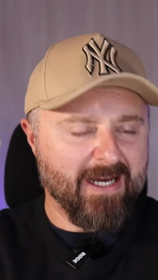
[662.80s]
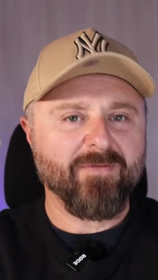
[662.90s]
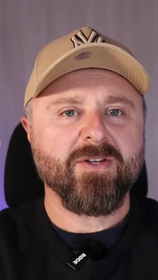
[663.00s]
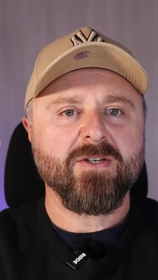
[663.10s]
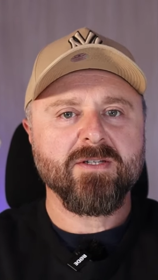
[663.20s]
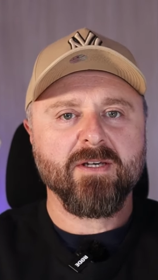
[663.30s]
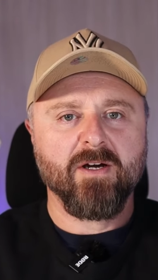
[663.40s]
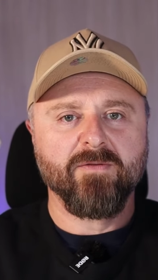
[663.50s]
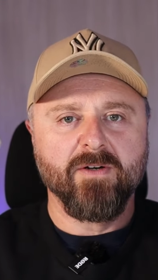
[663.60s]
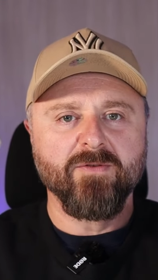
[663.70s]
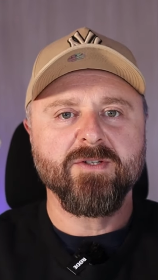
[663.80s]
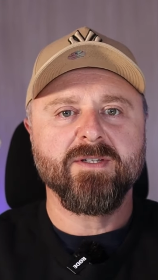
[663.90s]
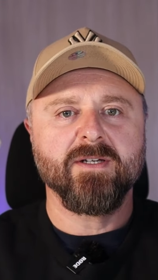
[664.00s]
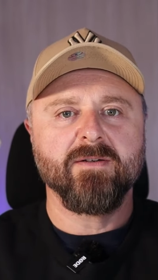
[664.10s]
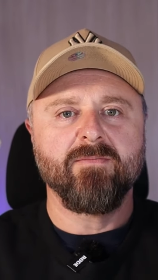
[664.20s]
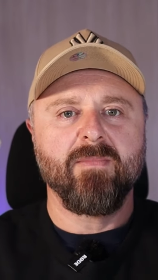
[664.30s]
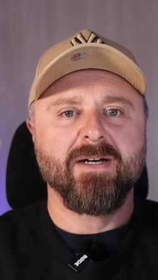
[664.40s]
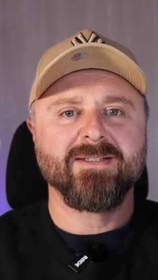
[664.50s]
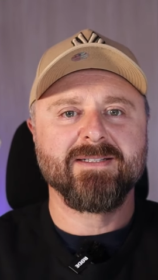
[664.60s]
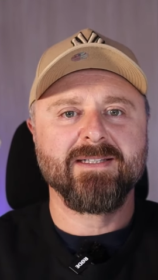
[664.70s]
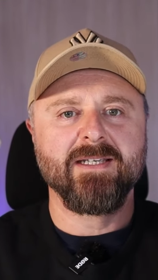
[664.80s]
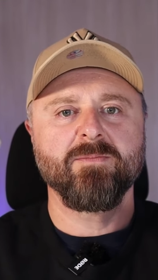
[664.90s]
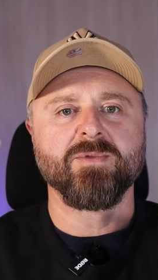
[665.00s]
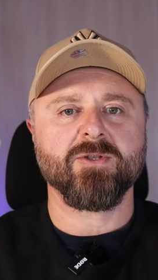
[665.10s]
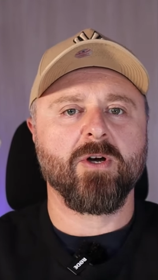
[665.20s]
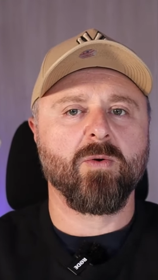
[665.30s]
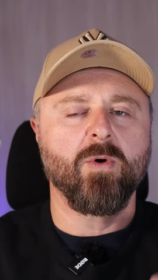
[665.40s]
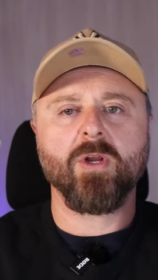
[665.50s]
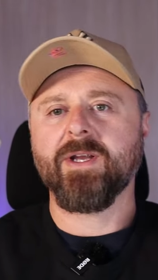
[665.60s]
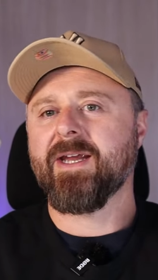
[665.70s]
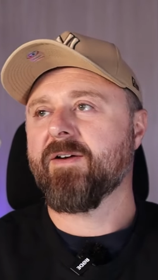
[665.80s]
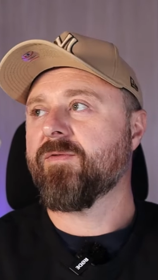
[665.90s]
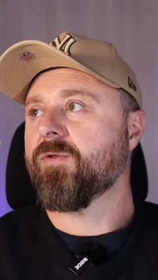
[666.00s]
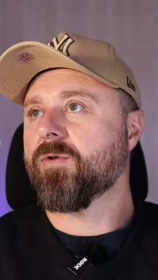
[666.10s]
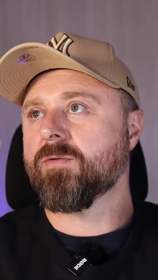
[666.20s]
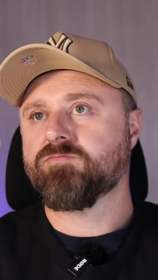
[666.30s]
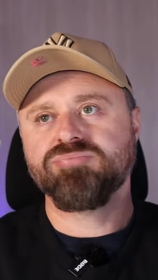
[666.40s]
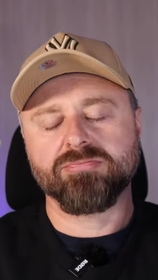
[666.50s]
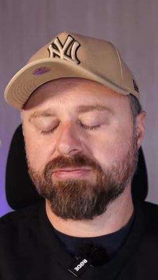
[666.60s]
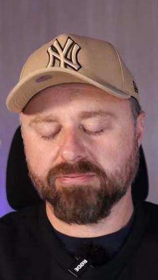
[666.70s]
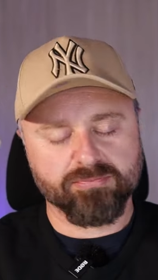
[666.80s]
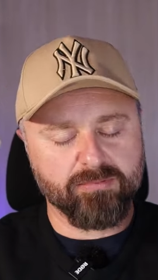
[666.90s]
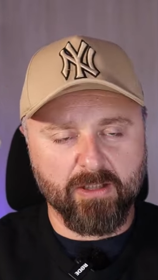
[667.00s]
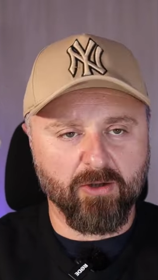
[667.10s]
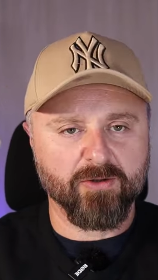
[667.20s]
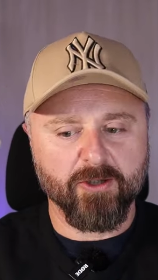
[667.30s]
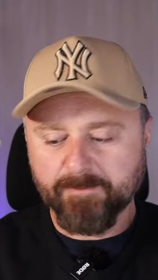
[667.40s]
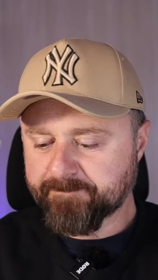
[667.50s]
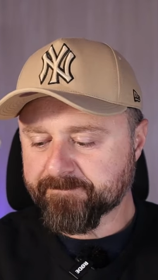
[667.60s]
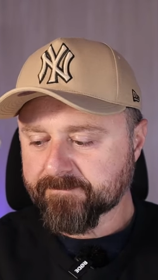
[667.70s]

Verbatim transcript: After using, I've, I've used a, a slim style wallet now for a long time